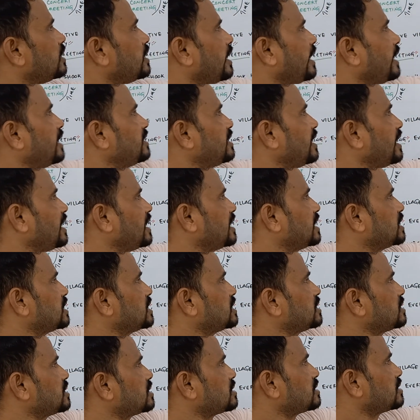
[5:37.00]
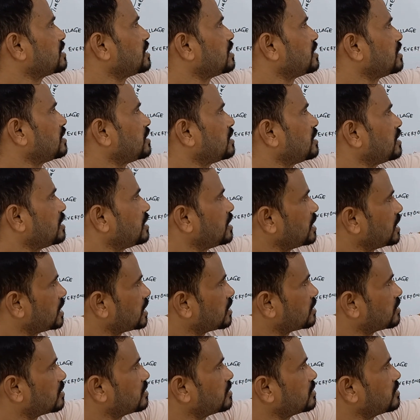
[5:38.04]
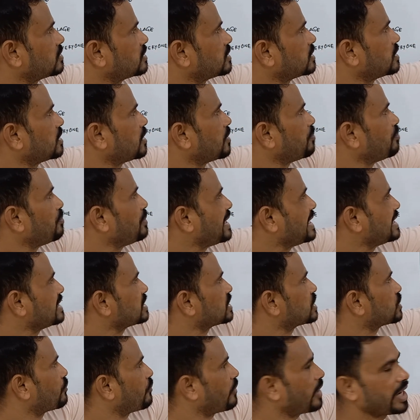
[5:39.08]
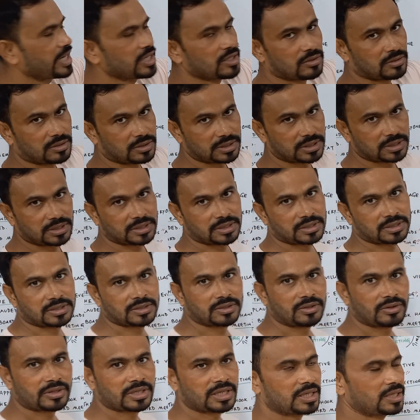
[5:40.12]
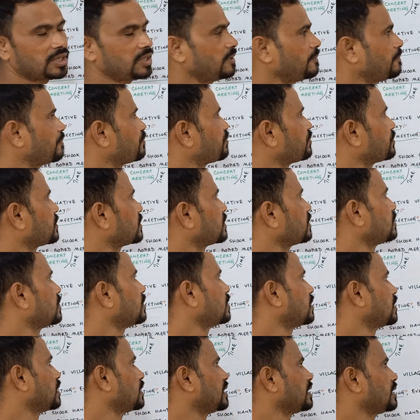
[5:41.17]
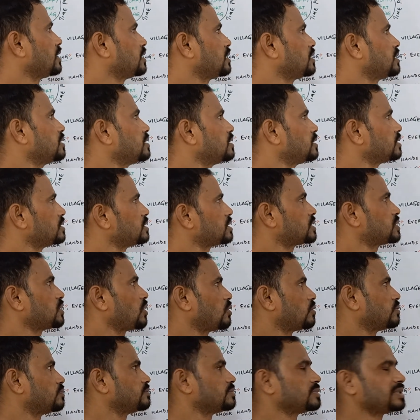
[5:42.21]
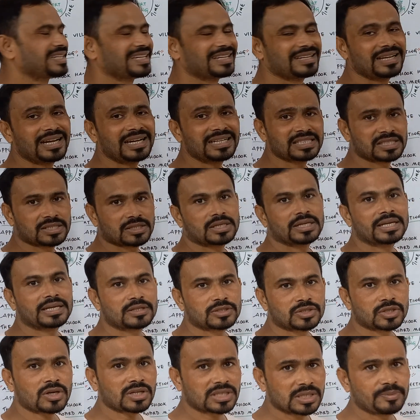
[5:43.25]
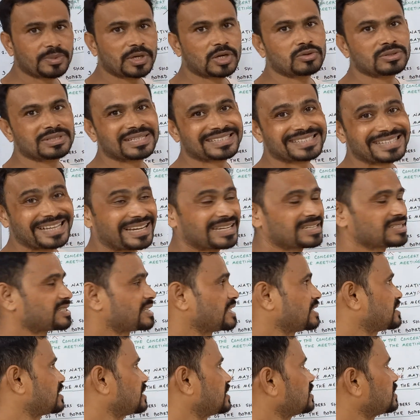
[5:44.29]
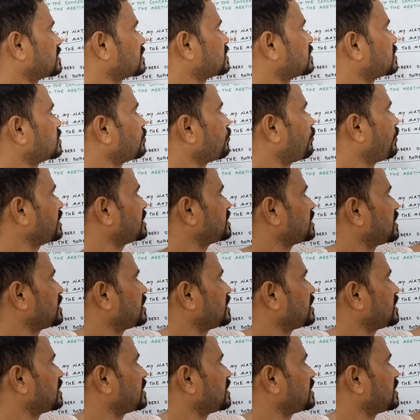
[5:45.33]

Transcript: In the end here means finally. Okay? So, let's talk about the second sentence, which